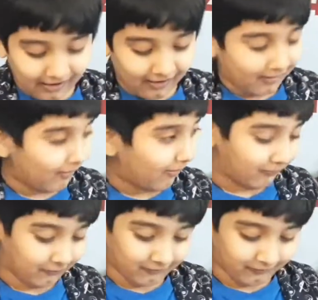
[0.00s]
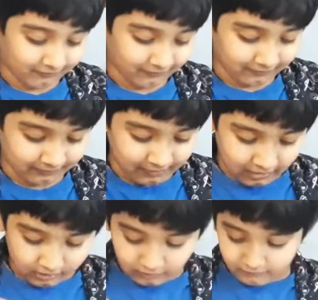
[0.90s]
Wow.
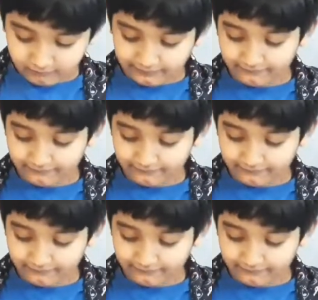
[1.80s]
Oh,